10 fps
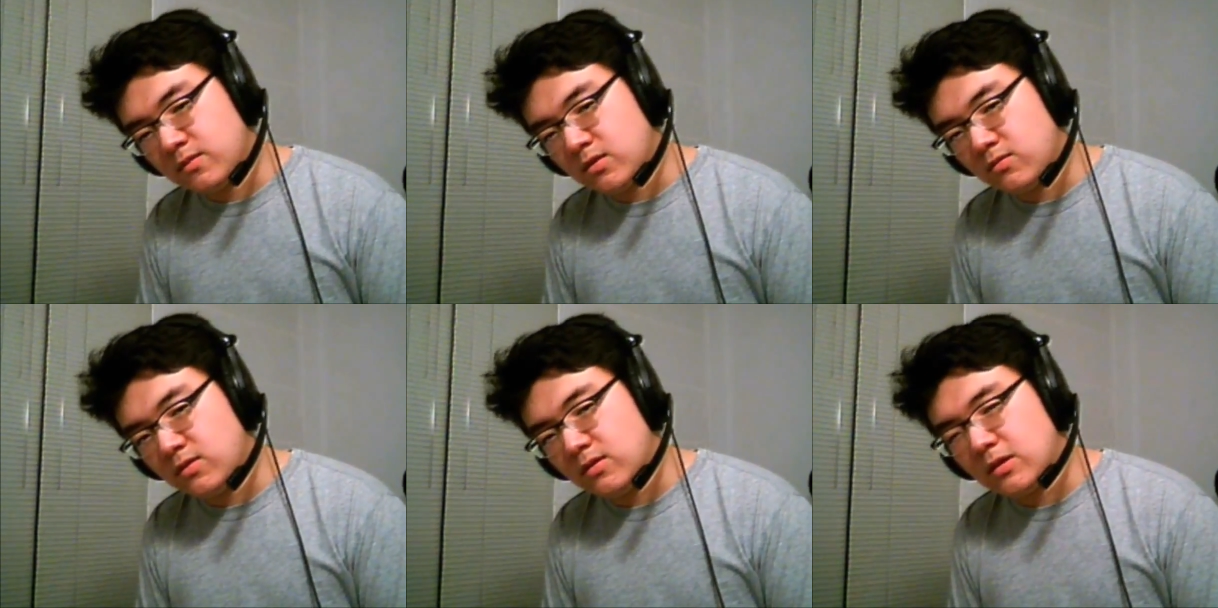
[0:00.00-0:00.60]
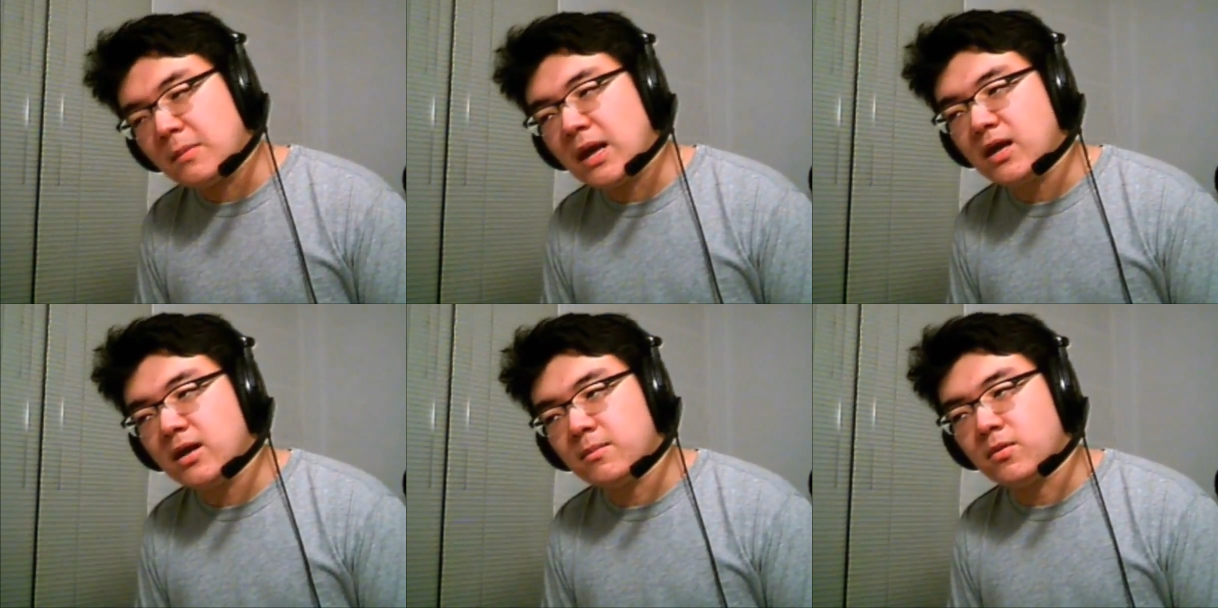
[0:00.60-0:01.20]
the
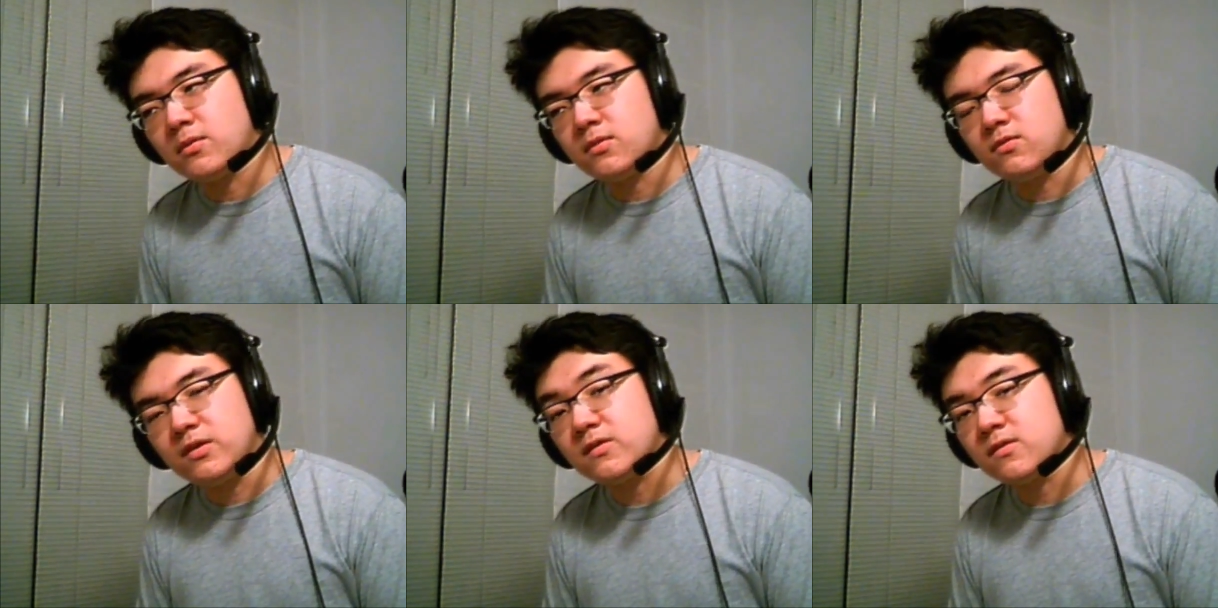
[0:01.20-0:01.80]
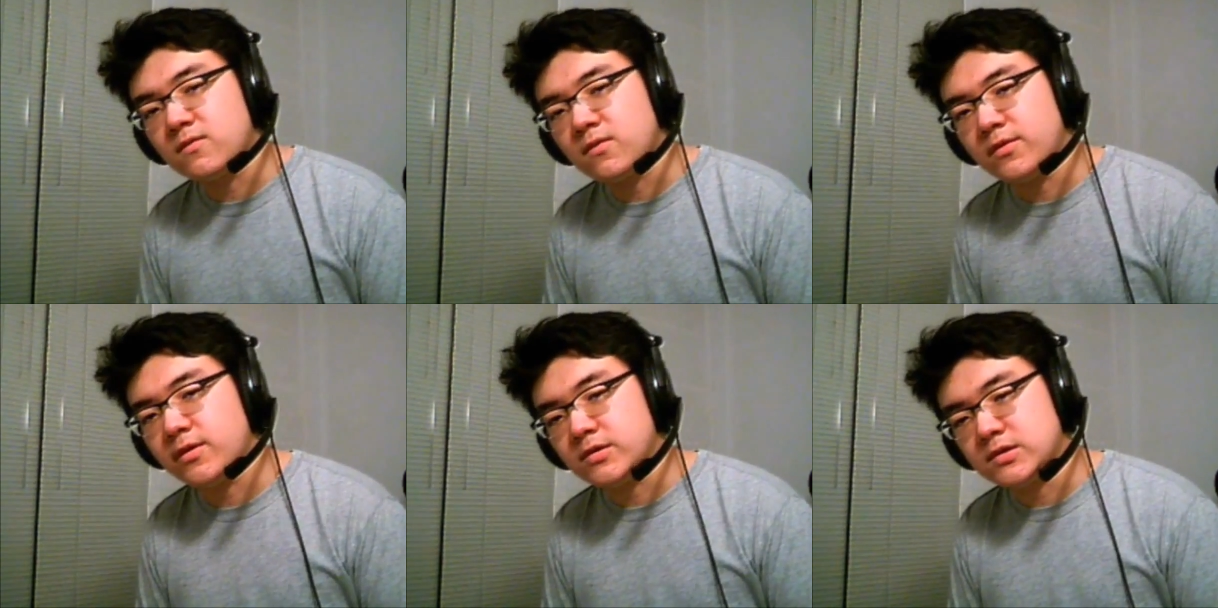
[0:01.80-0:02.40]
main important reason
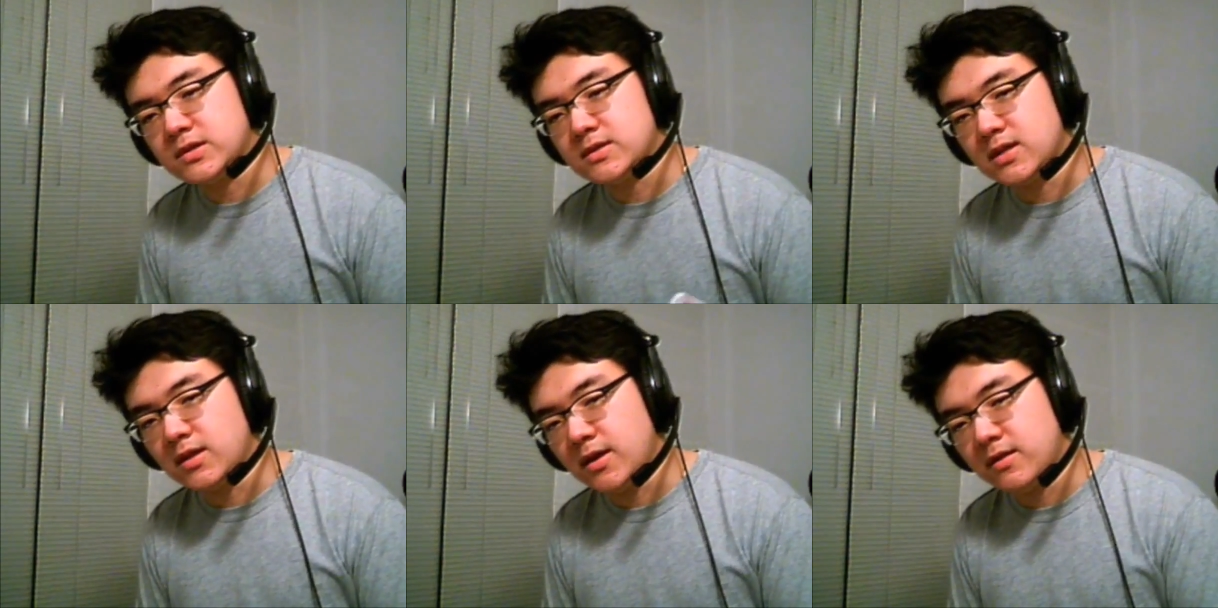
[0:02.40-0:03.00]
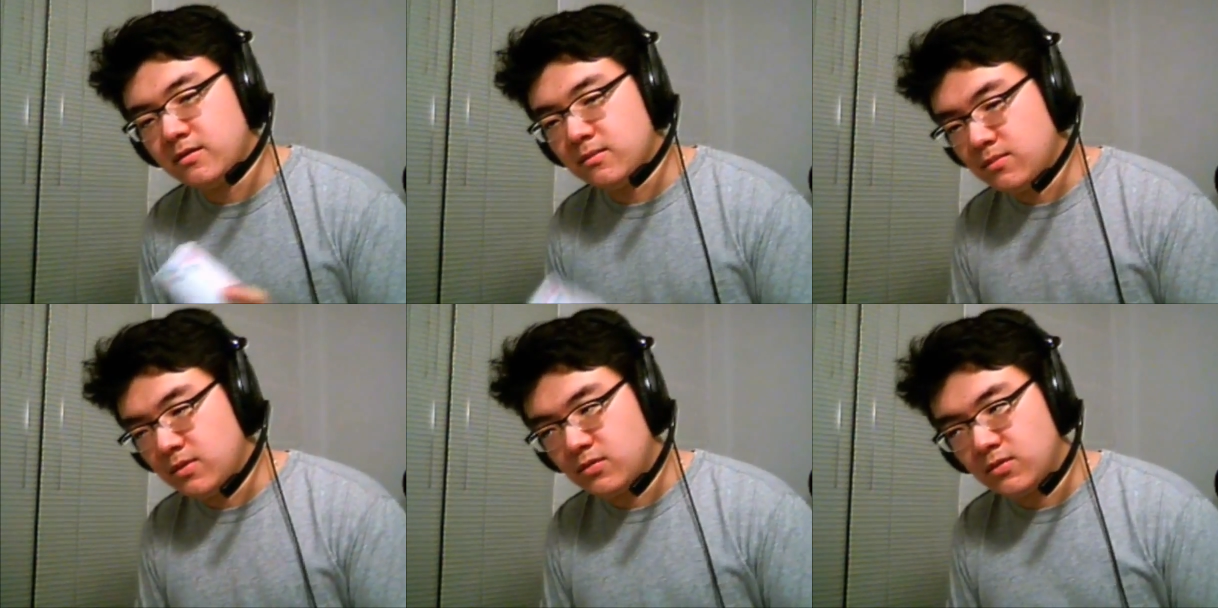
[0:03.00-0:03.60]
for those delays in
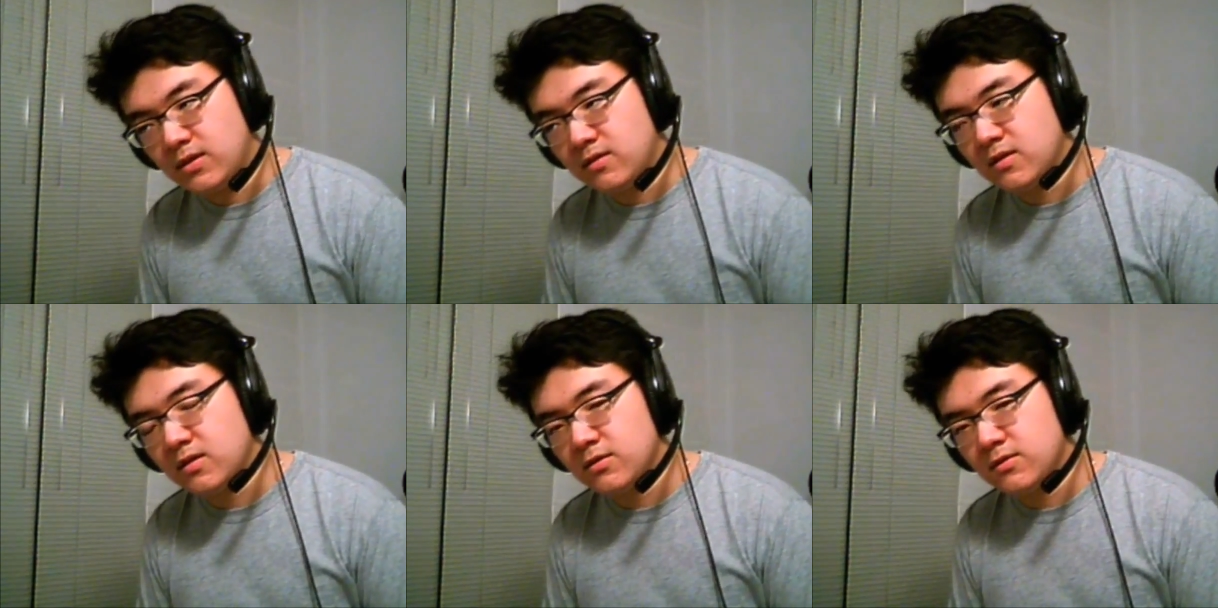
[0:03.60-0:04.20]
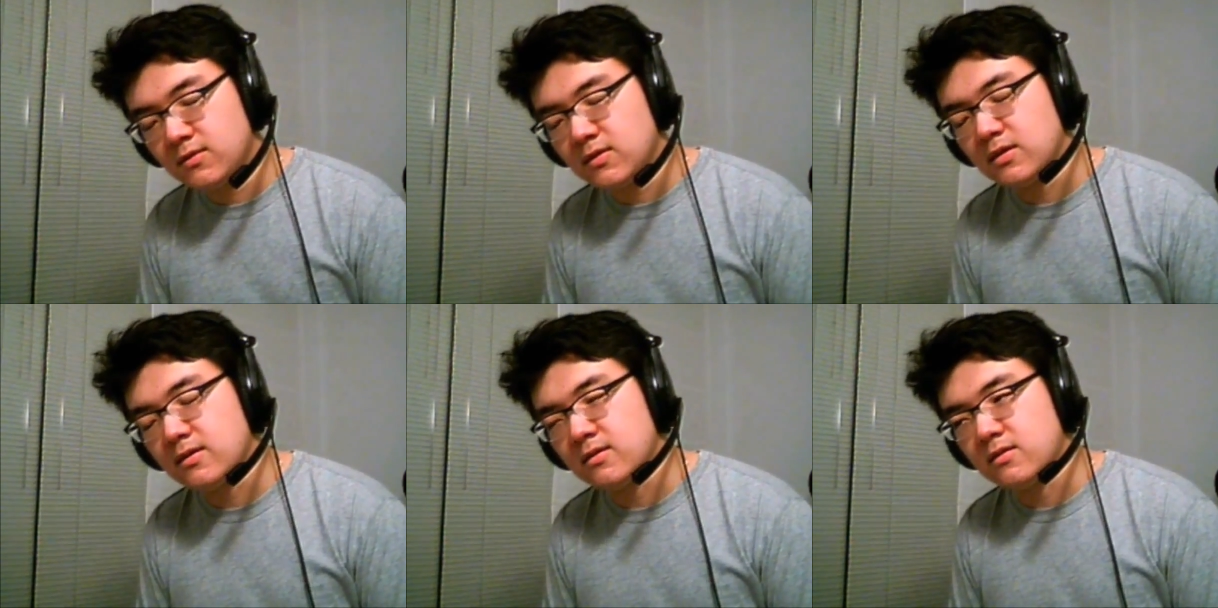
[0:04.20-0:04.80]
between singles
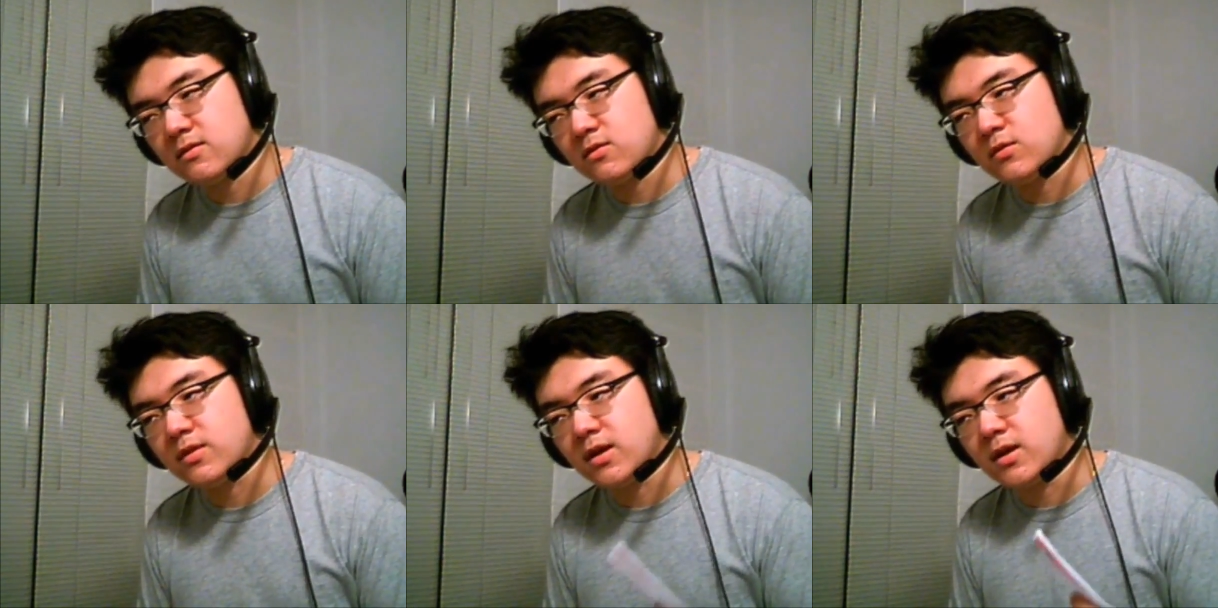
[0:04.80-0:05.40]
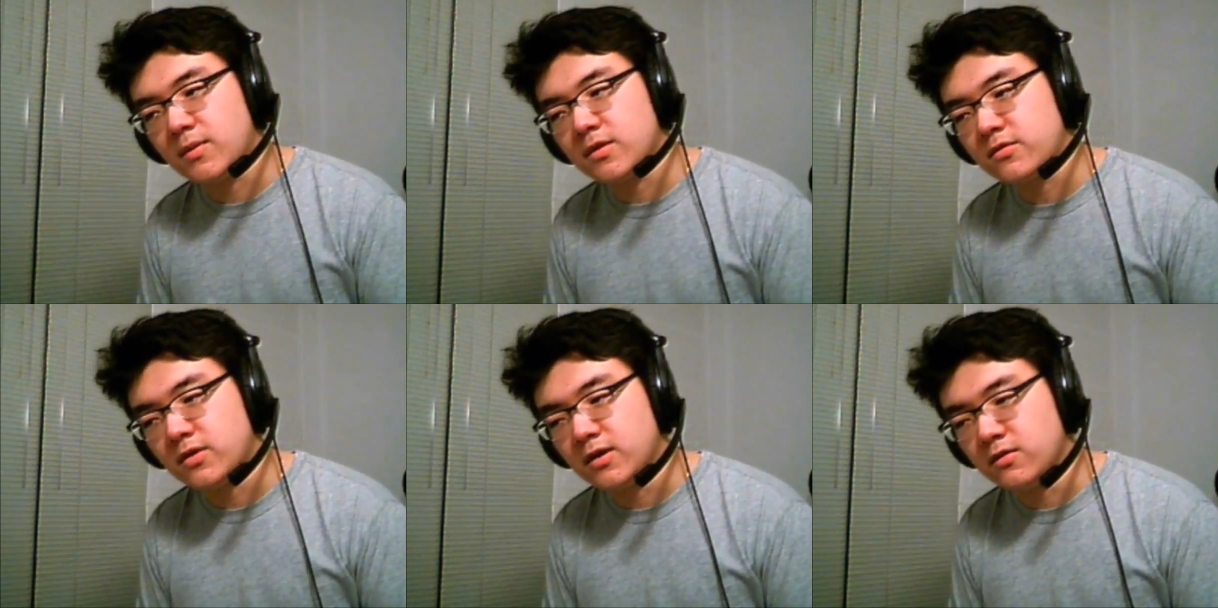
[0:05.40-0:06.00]
is to think about
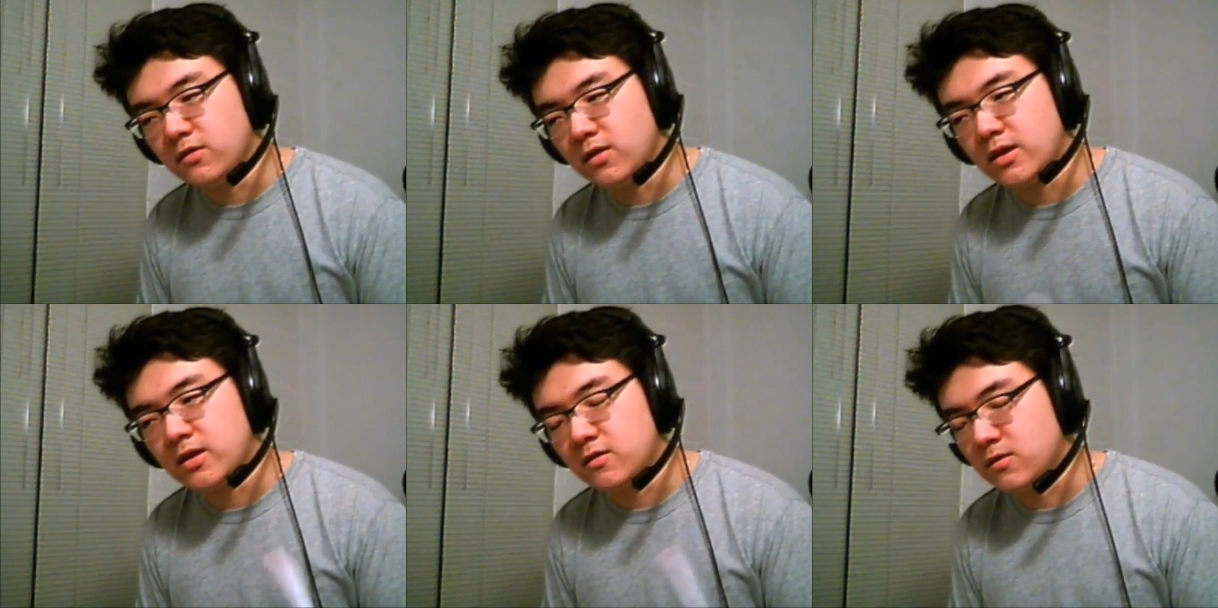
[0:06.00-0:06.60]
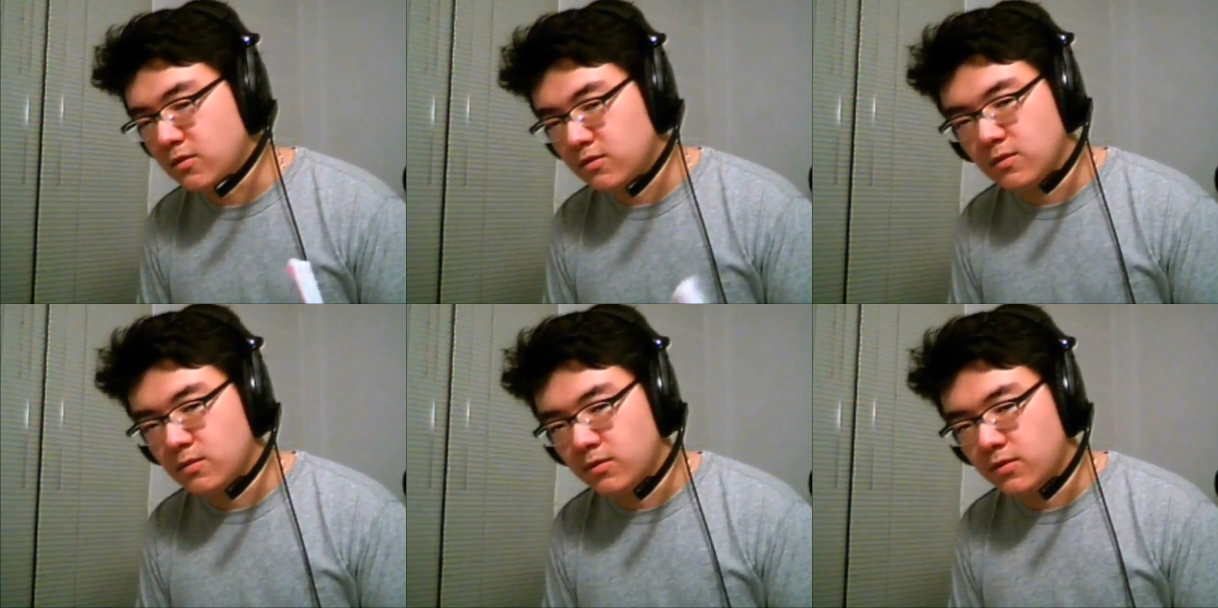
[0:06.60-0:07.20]
strategy, and that's the most
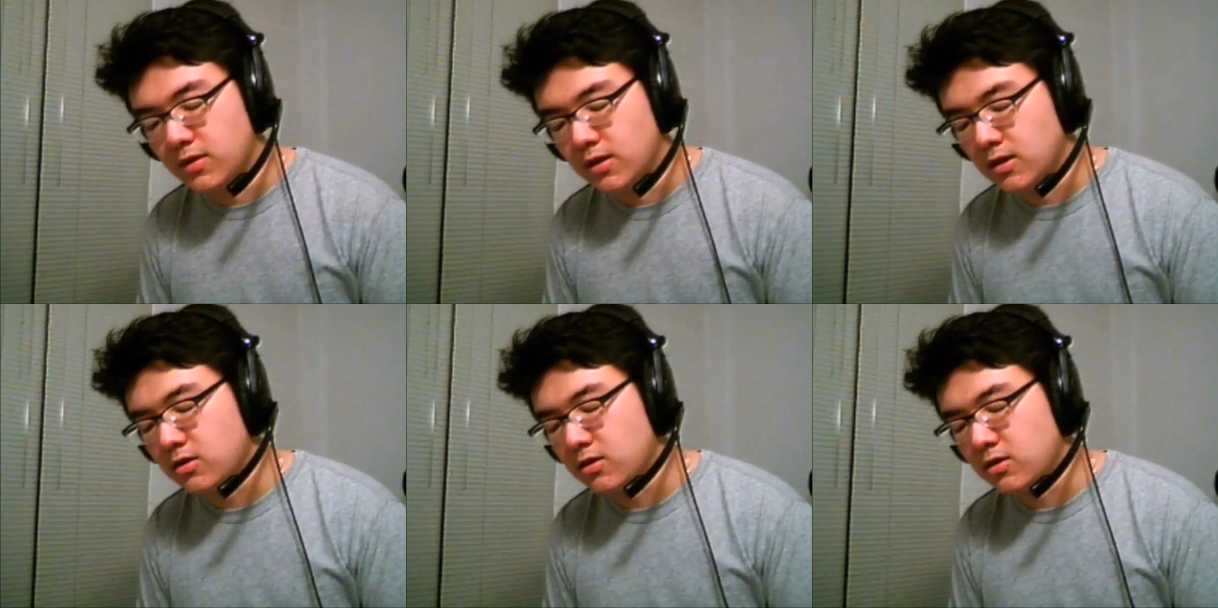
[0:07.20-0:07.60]
important thing.